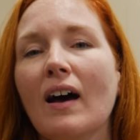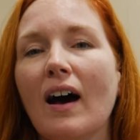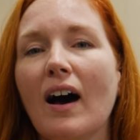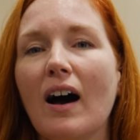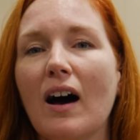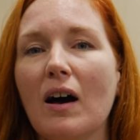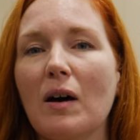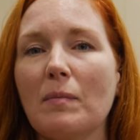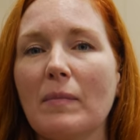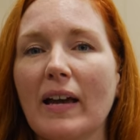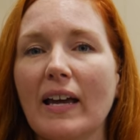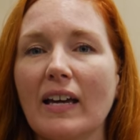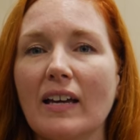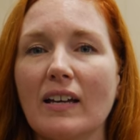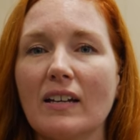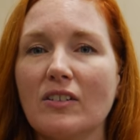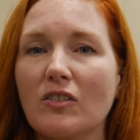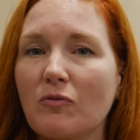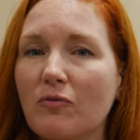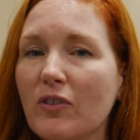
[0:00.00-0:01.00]
um,
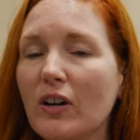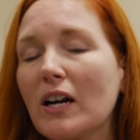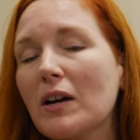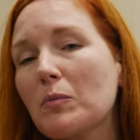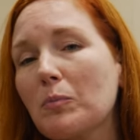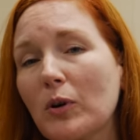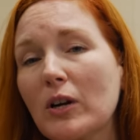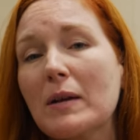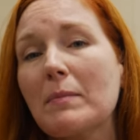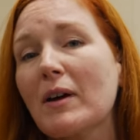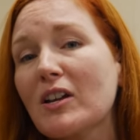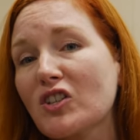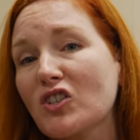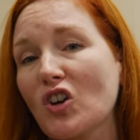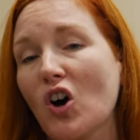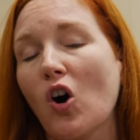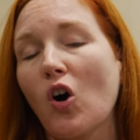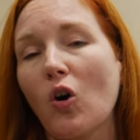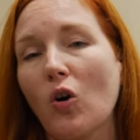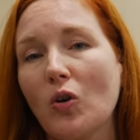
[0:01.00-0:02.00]
and very, pretty much
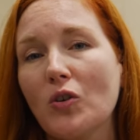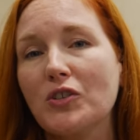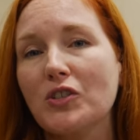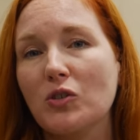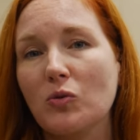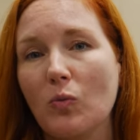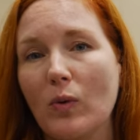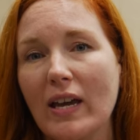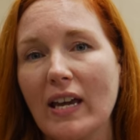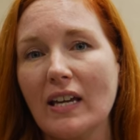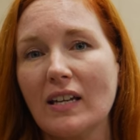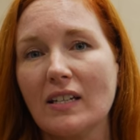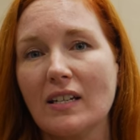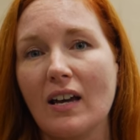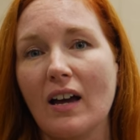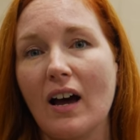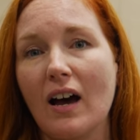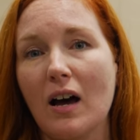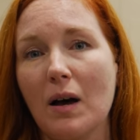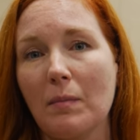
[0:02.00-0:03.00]
the whole
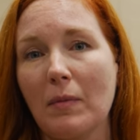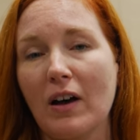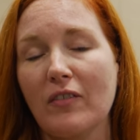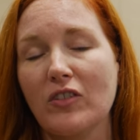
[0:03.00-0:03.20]
suite um,